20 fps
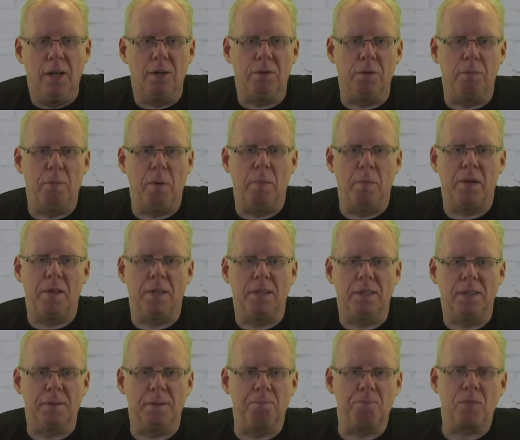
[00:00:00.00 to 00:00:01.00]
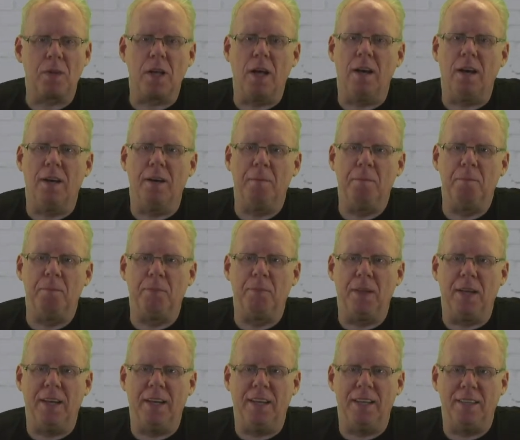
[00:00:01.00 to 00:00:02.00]
Remember this.
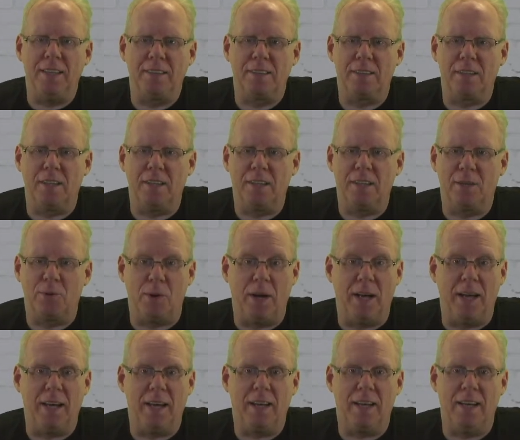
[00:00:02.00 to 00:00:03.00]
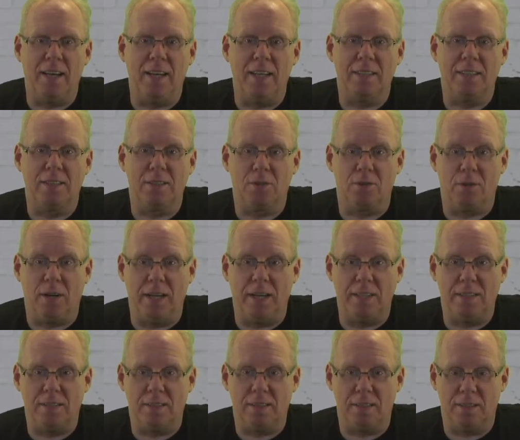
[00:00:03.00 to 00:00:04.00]
And Craig has a
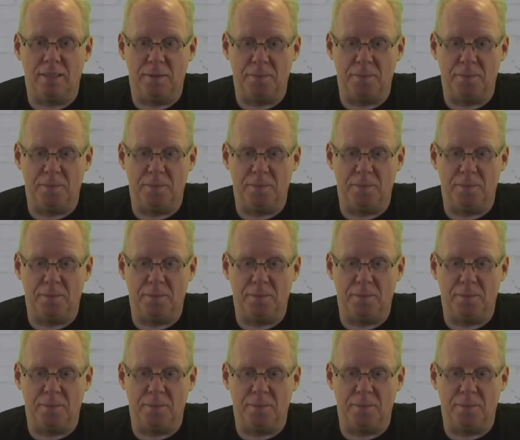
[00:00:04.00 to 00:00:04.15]
great